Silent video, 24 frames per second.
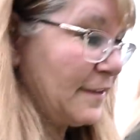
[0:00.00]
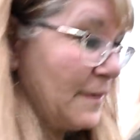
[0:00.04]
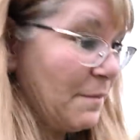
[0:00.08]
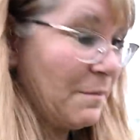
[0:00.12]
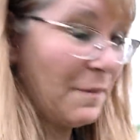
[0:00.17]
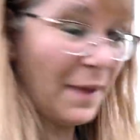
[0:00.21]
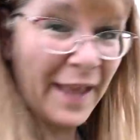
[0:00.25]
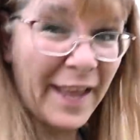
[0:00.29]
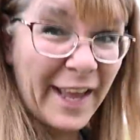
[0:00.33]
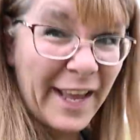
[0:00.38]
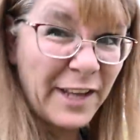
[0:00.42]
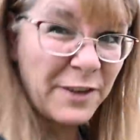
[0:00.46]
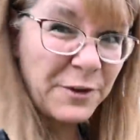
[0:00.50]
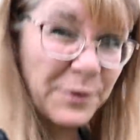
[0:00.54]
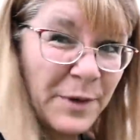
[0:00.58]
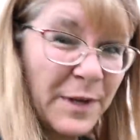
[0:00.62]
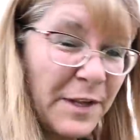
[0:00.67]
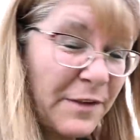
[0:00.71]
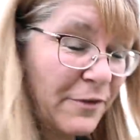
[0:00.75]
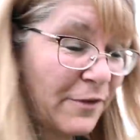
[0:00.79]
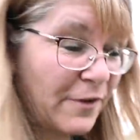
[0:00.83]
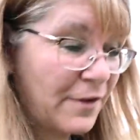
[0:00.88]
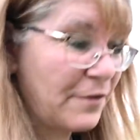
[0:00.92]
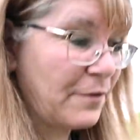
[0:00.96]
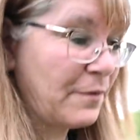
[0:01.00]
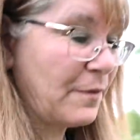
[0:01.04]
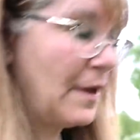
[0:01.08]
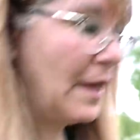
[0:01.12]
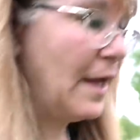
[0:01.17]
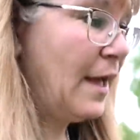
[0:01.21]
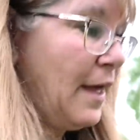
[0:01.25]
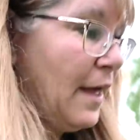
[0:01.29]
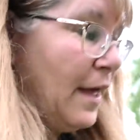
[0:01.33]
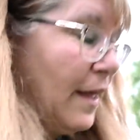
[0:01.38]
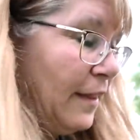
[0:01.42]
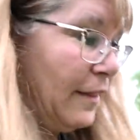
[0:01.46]
the May 24th
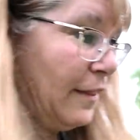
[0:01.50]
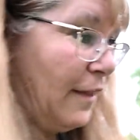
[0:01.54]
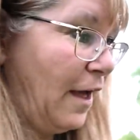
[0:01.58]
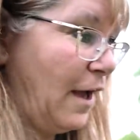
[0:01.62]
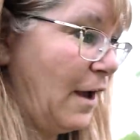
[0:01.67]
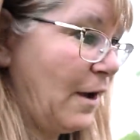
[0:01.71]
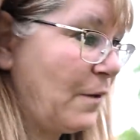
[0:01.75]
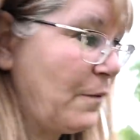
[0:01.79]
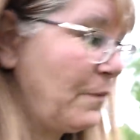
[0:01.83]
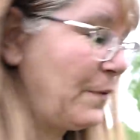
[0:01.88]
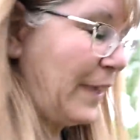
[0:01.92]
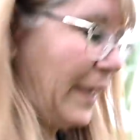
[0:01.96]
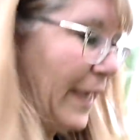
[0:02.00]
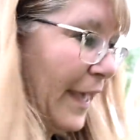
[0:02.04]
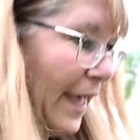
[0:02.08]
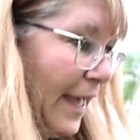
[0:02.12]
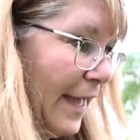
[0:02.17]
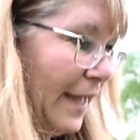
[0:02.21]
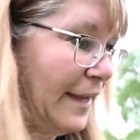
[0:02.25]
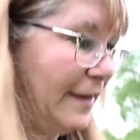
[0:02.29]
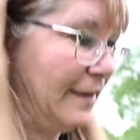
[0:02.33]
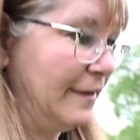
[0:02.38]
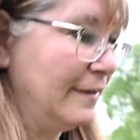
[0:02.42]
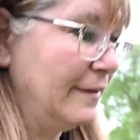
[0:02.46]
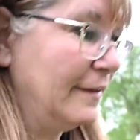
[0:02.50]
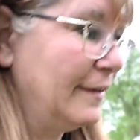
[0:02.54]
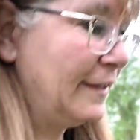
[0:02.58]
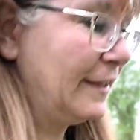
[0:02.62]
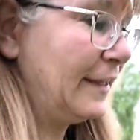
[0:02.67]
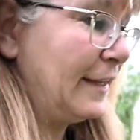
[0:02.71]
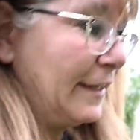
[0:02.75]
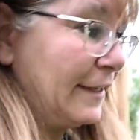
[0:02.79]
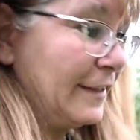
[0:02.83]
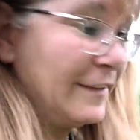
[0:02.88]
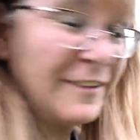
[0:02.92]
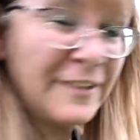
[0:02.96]
long weekend,
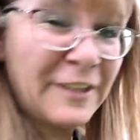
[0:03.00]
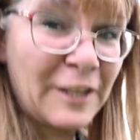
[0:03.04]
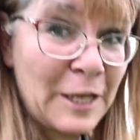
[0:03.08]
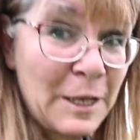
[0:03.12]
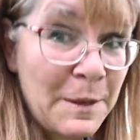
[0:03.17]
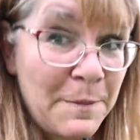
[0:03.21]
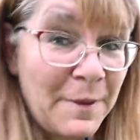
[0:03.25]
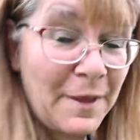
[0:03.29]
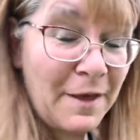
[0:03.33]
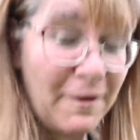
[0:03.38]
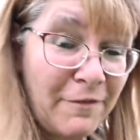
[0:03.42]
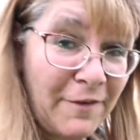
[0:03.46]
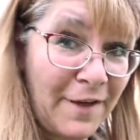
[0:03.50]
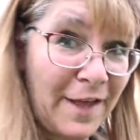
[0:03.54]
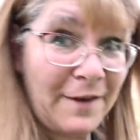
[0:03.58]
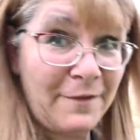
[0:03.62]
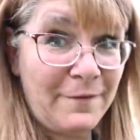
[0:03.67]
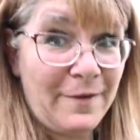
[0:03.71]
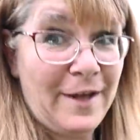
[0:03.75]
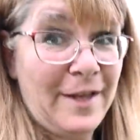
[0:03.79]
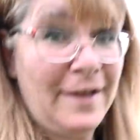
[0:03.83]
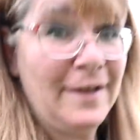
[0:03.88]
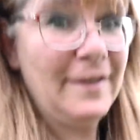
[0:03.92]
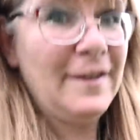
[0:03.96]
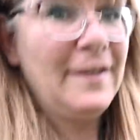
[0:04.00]
and it's gonna be a fun one.